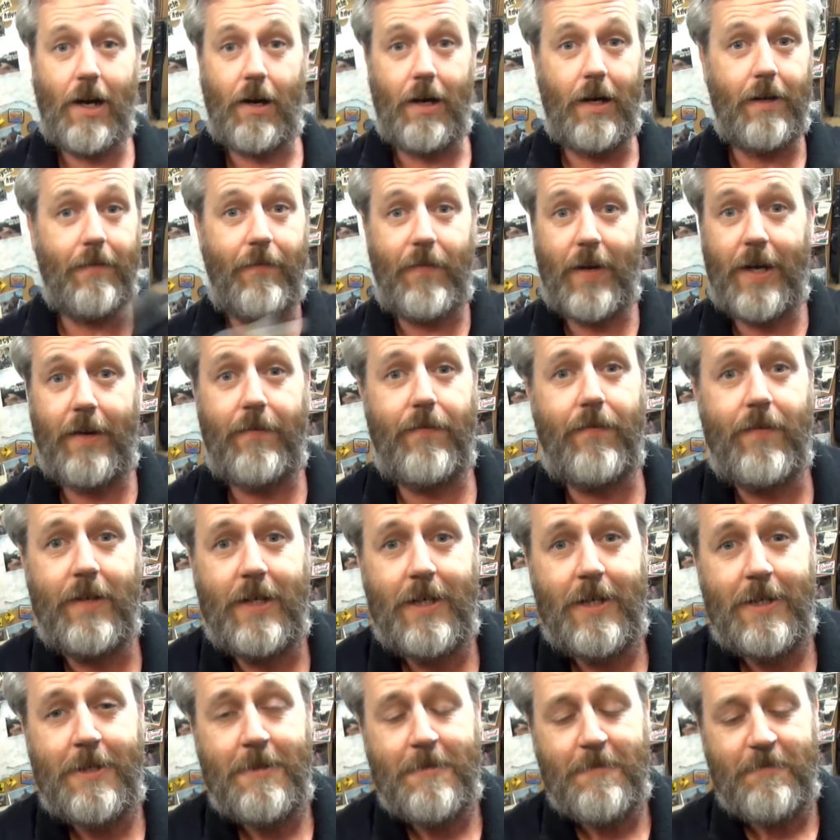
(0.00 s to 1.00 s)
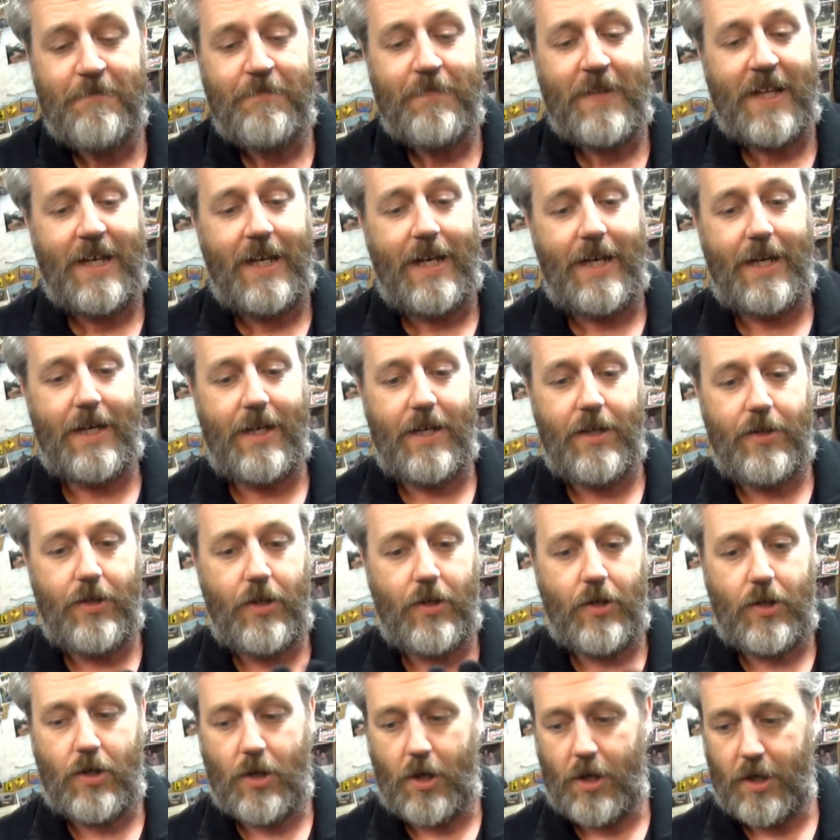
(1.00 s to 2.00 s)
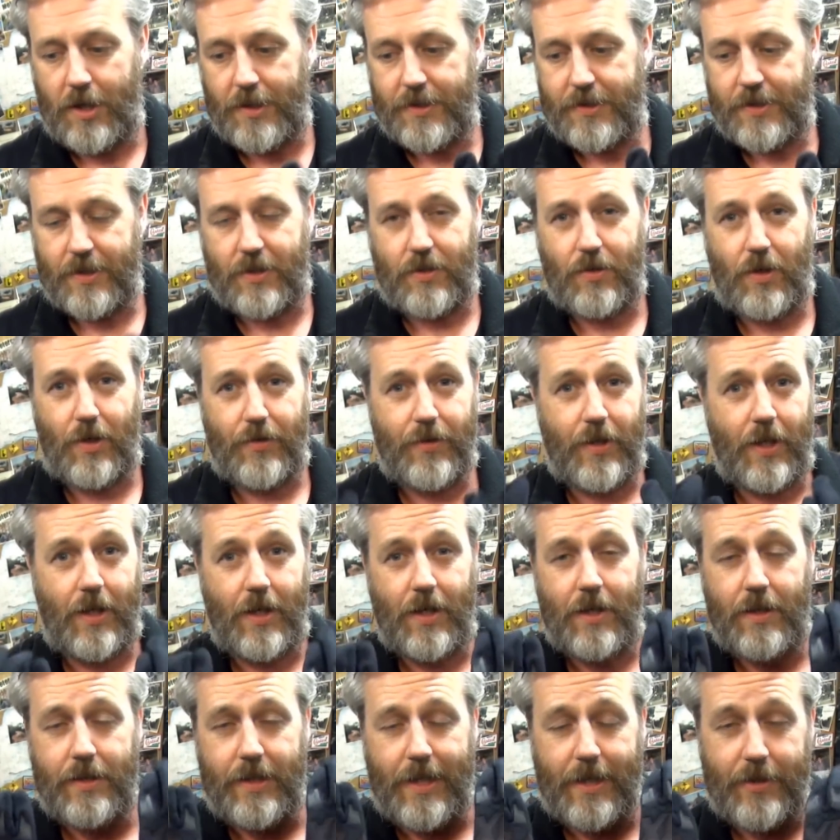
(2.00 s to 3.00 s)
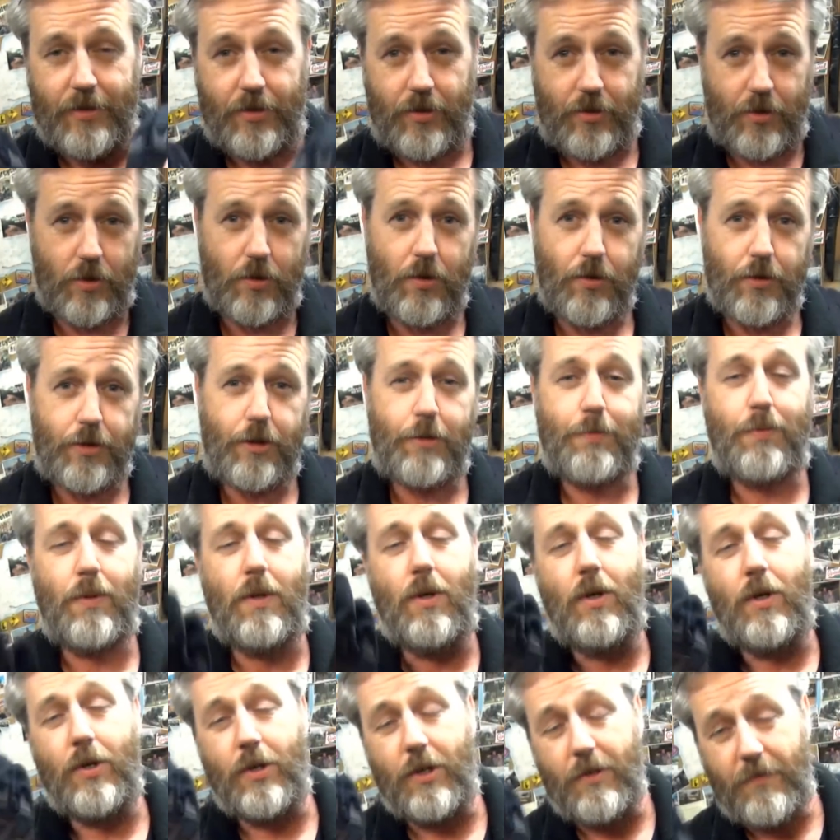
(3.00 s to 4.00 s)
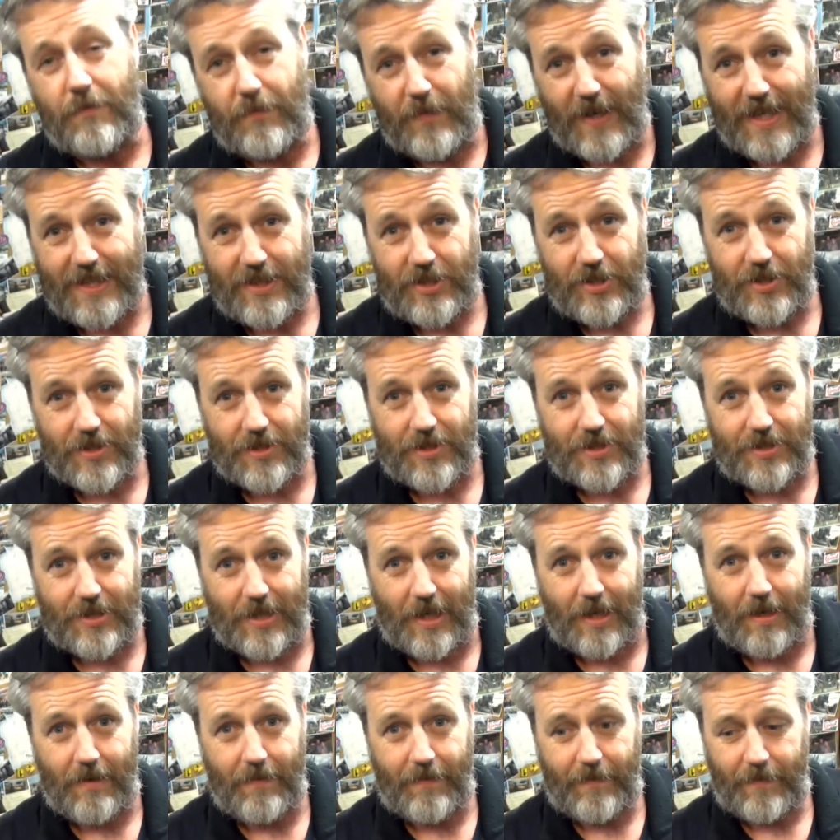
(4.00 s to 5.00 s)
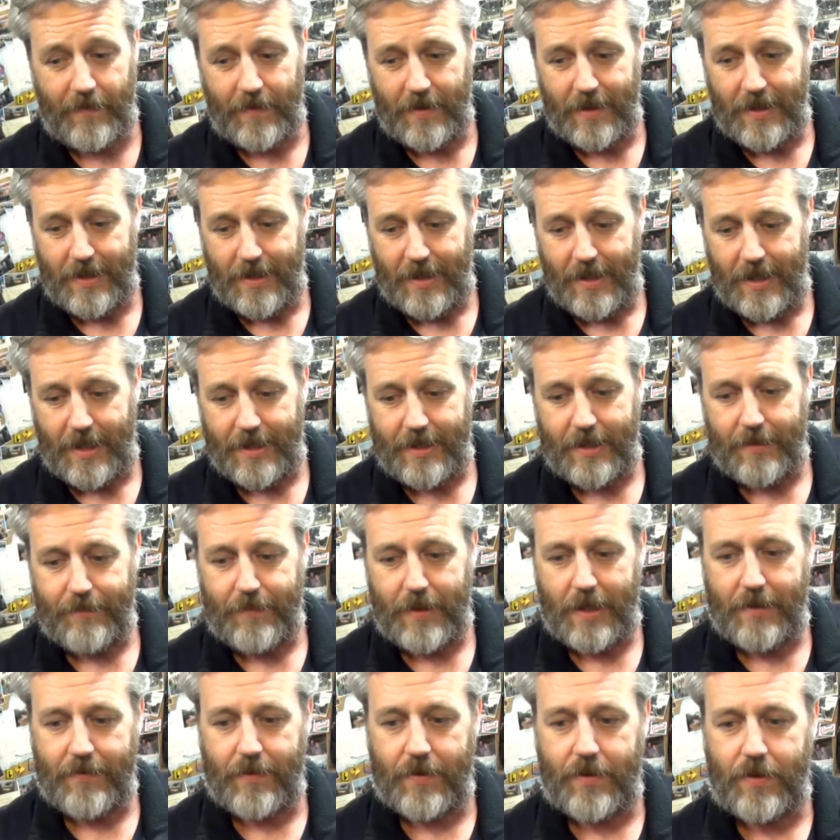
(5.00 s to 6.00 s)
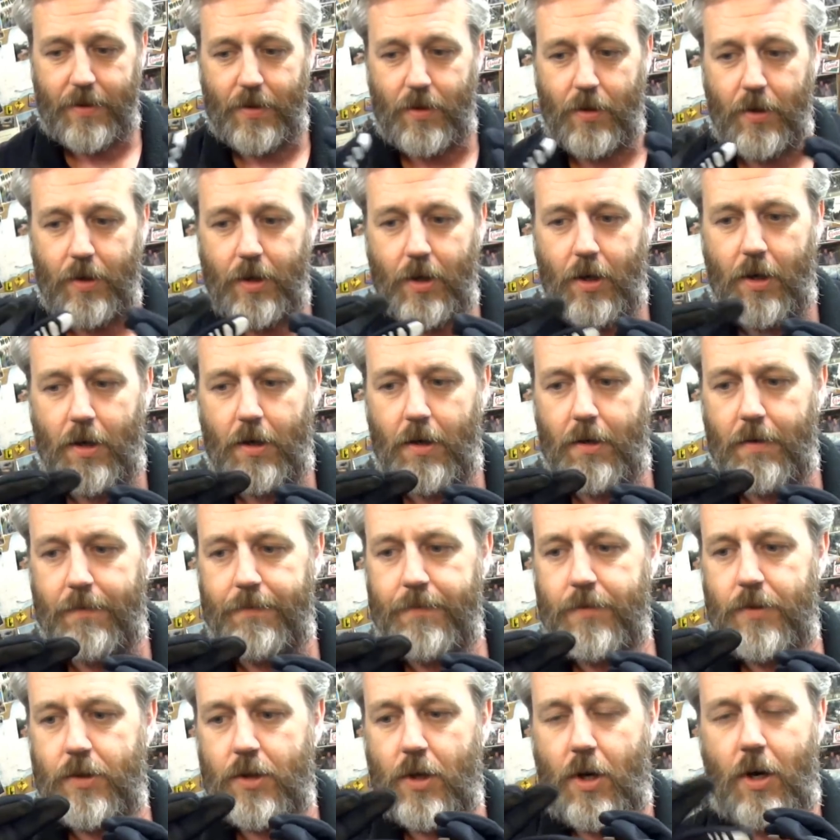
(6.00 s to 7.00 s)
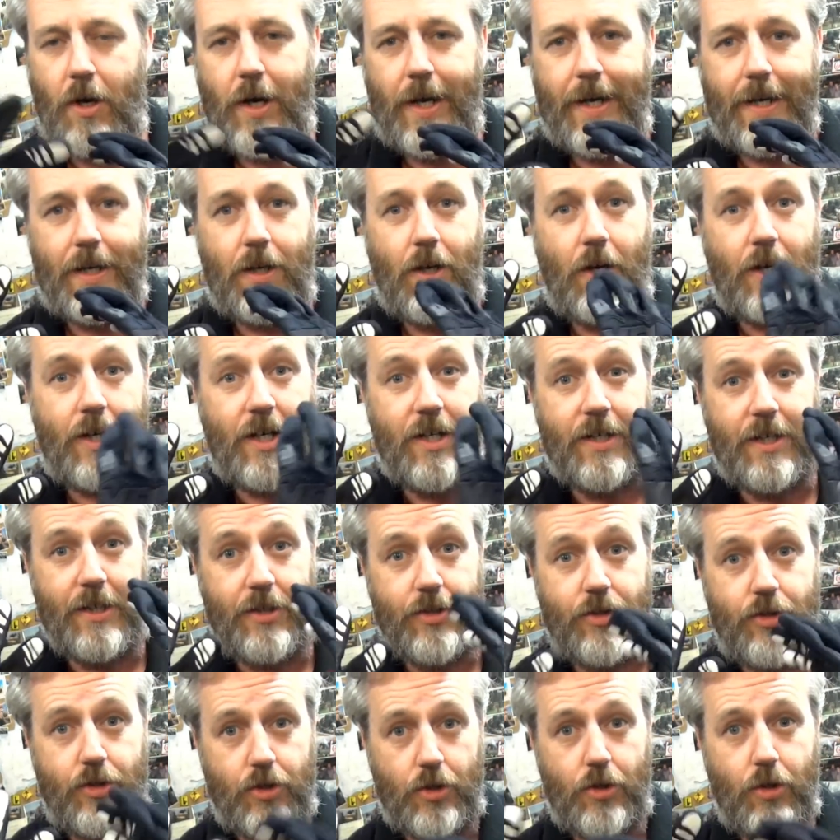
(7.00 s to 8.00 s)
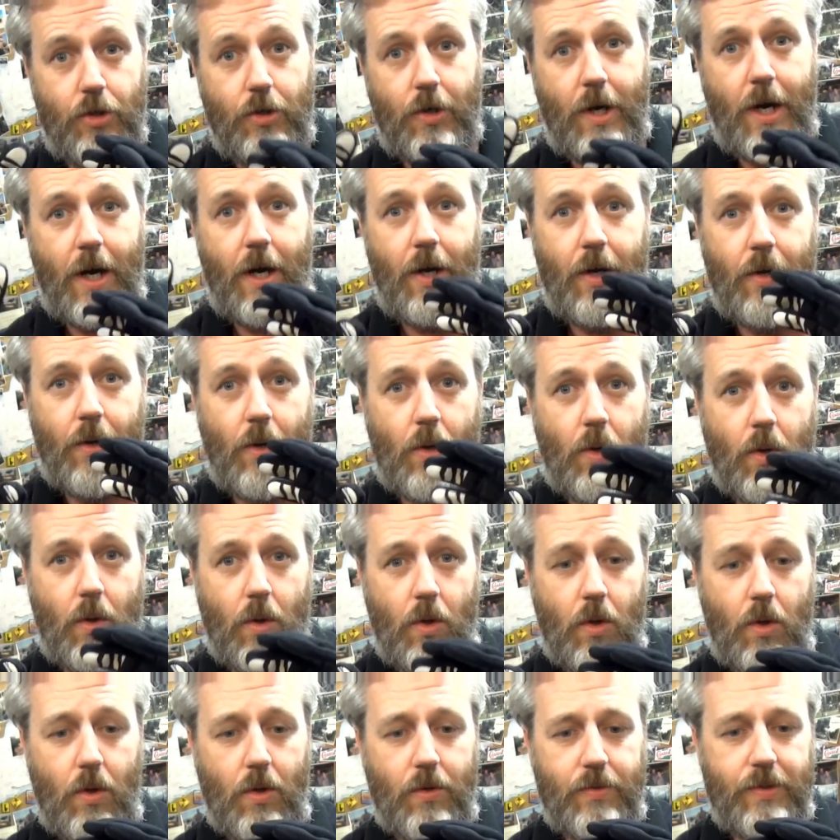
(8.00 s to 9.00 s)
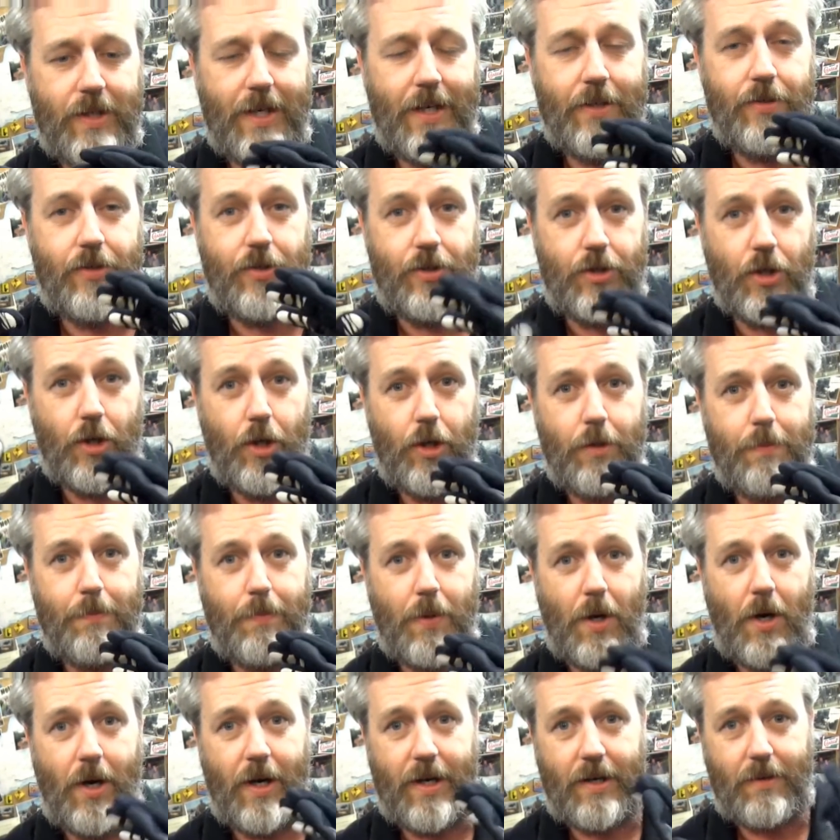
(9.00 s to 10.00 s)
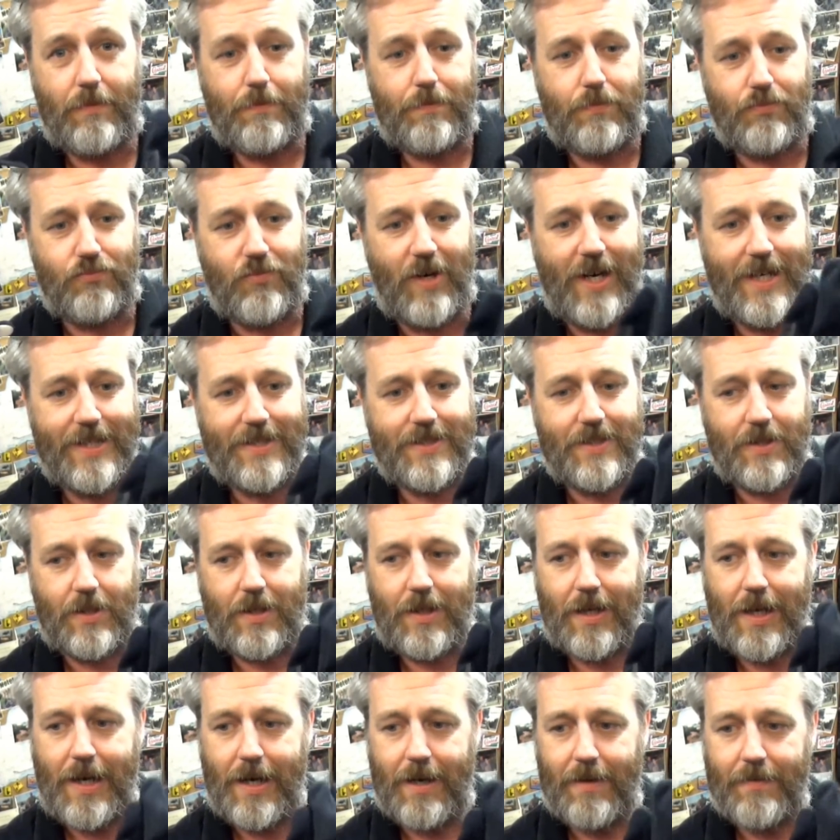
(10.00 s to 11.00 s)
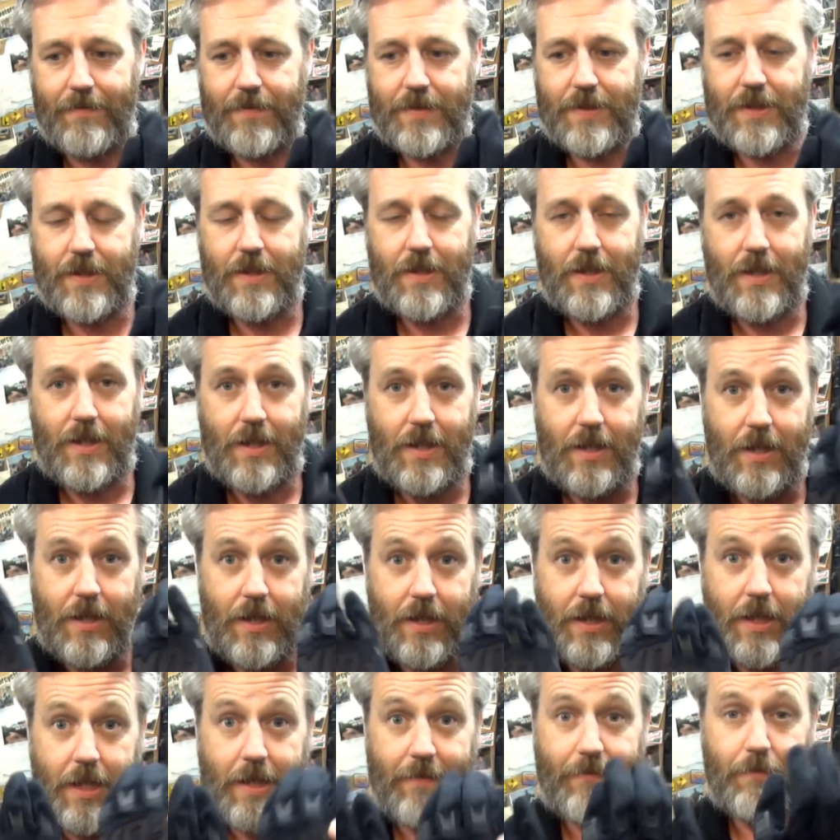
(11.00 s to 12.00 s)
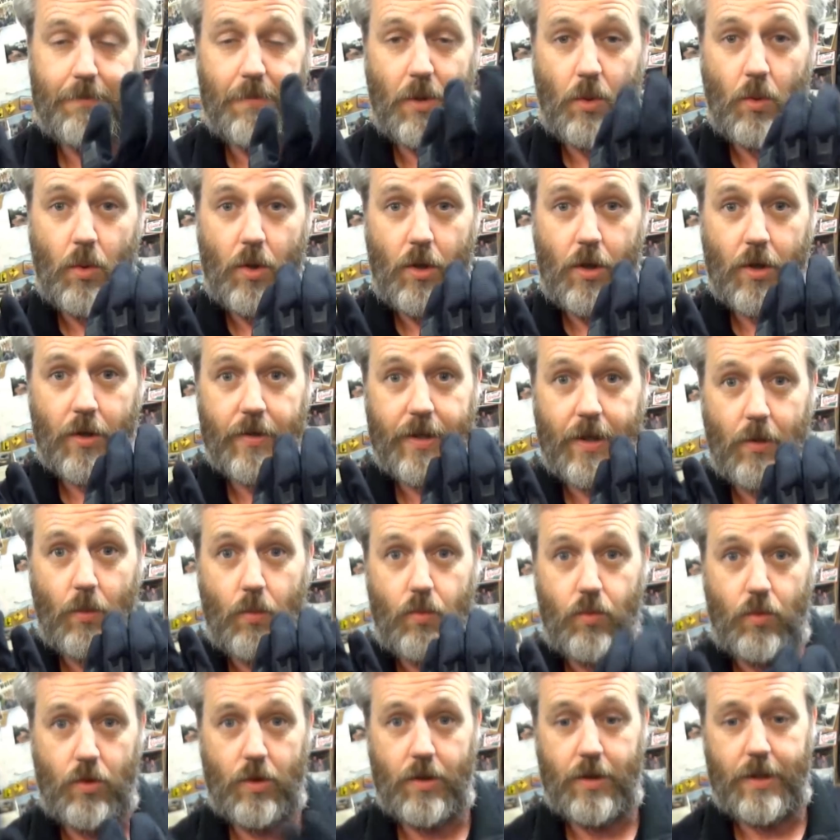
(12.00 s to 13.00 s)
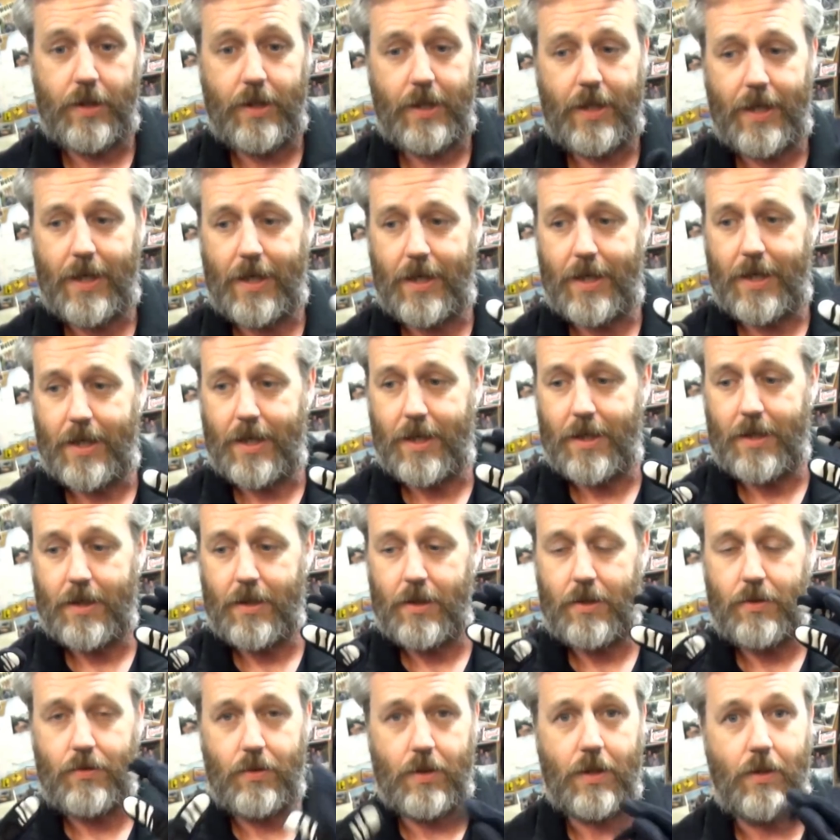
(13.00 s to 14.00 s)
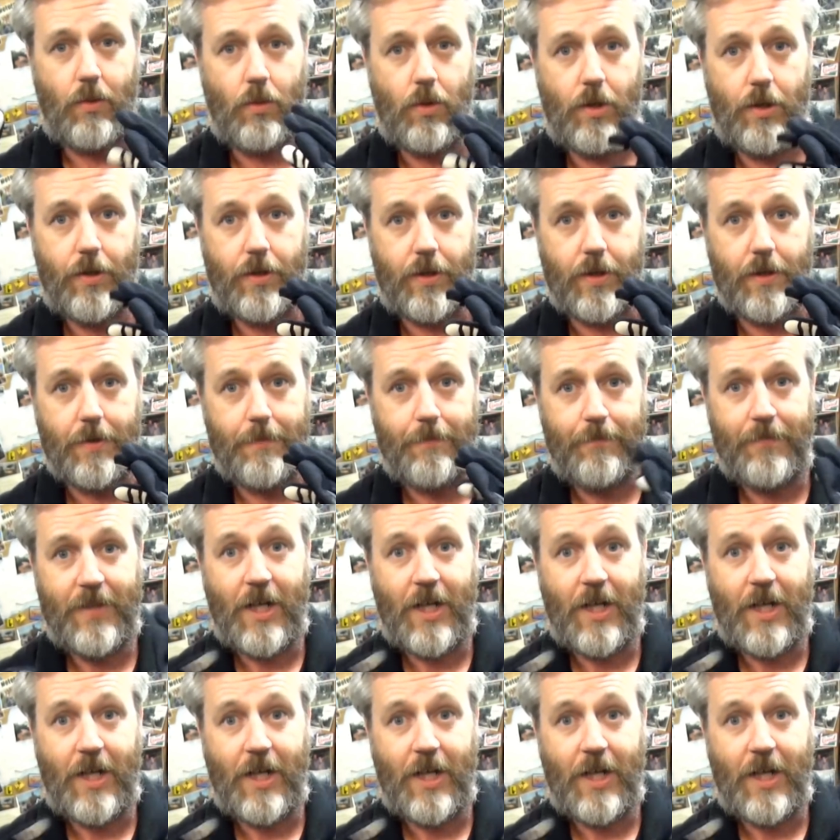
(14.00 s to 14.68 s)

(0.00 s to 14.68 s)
If any of you guys that are on the dual sport adventure stuff, and you've never thought of trying like an enduro or dirt bike racer gloves, give them a whirl. They're really worth it.